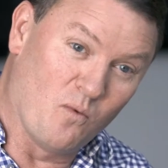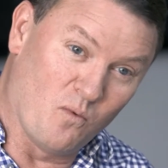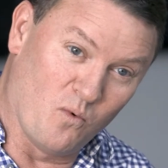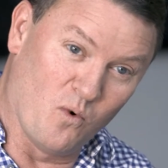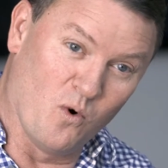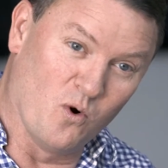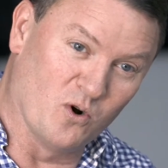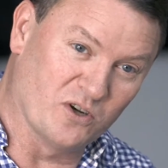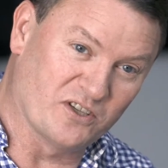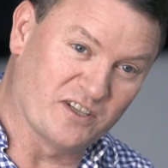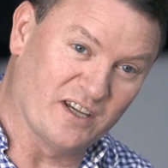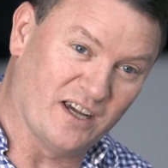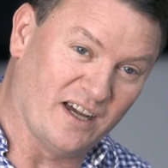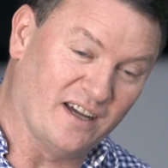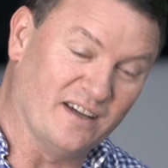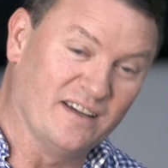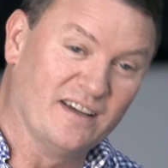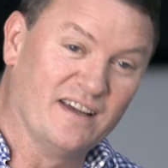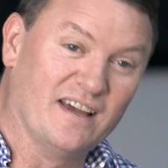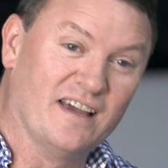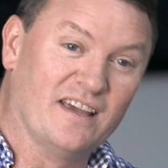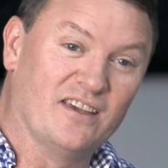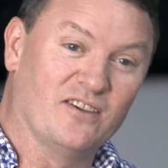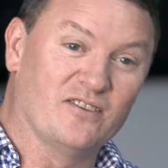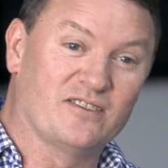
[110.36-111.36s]
water,
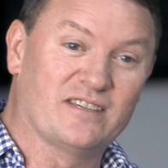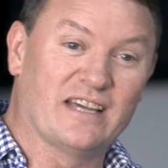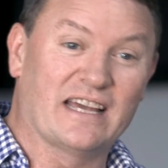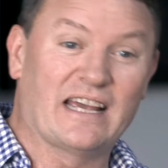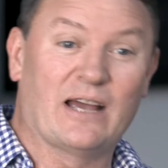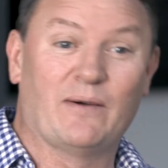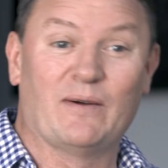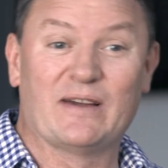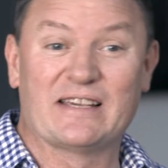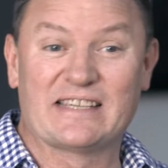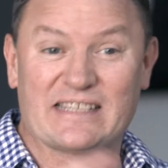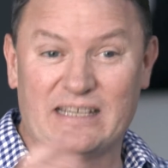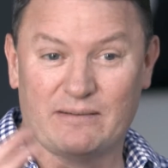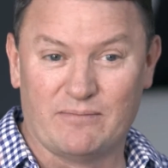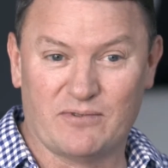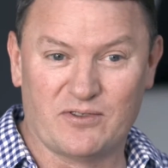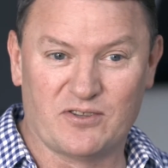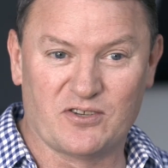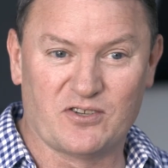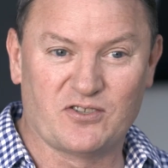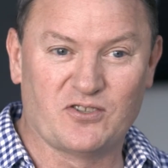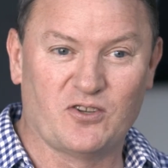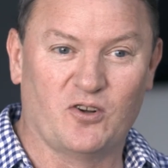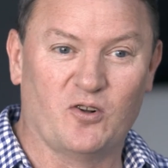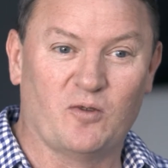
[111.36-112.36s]
you take away some of
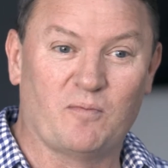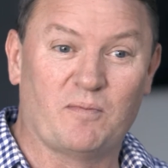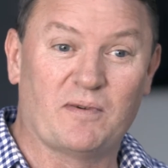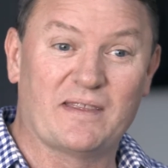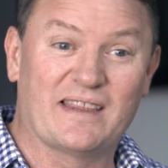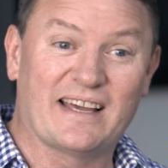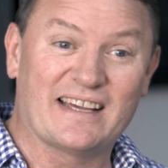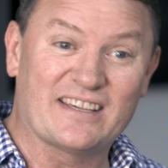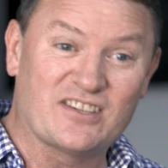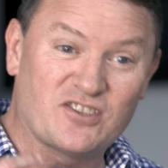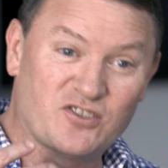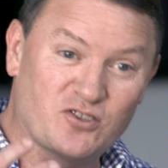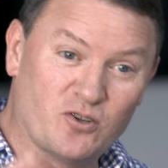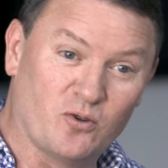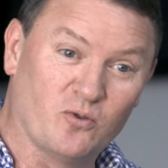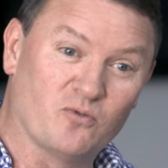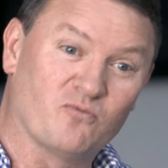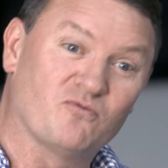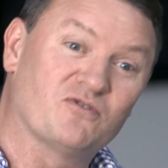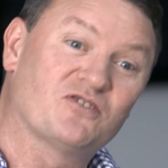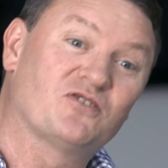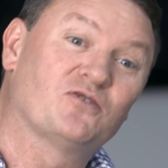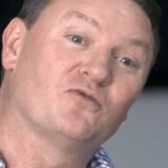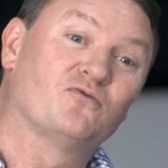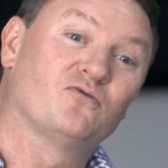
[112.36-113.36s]
the salt, but that salt
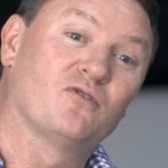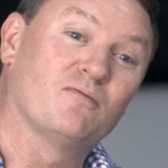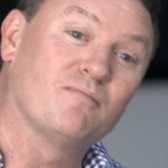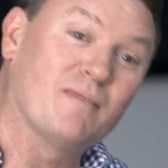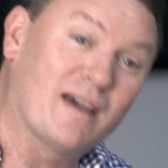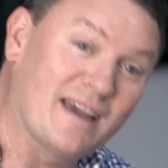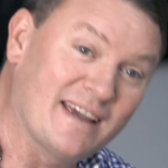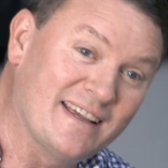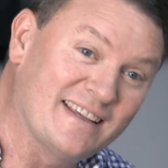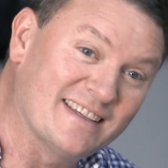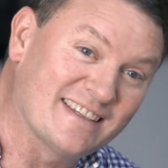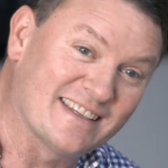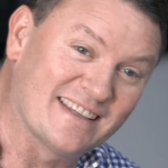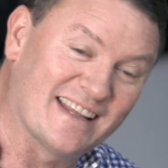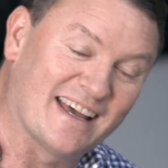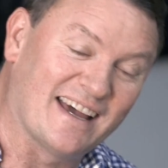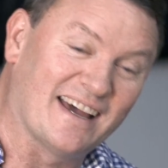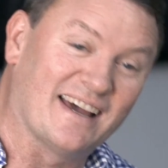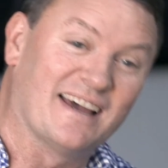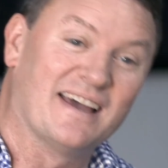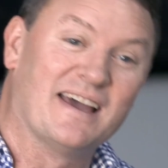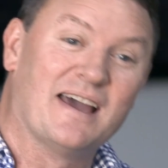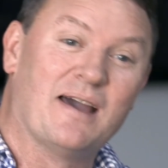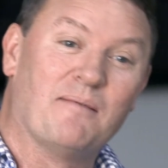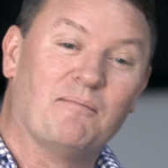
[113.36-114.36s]
still remains in there.
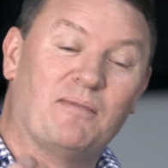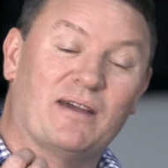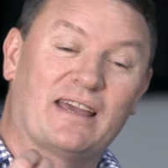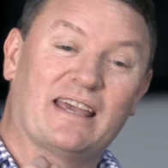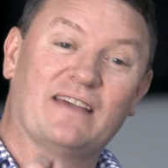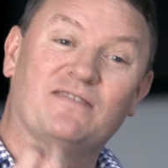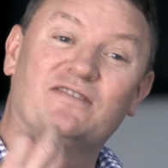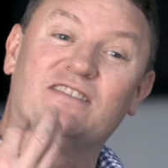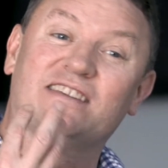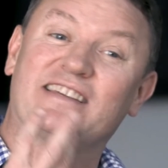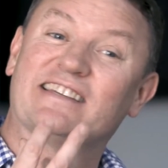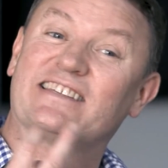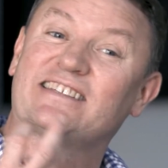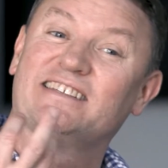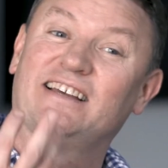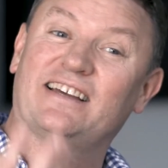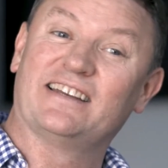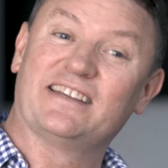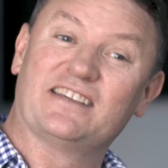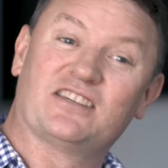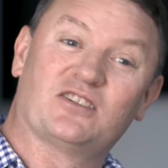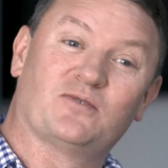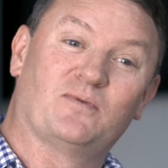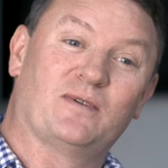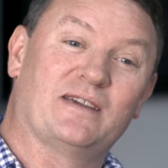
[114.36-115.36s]
It gives it this
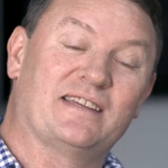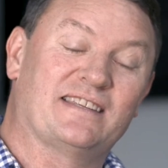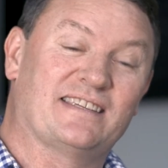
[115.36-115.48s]
slightly sweet